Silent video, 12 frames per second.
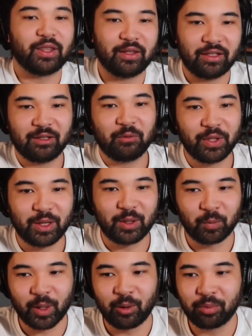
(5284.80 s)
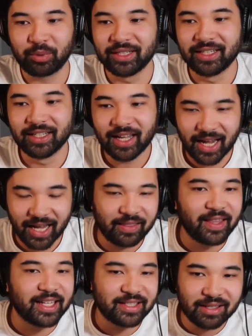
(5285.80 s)
the rope.
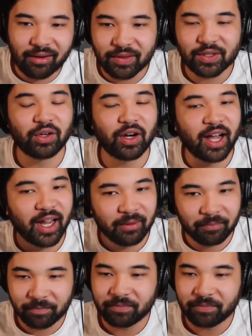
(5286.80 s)
And that 7th try,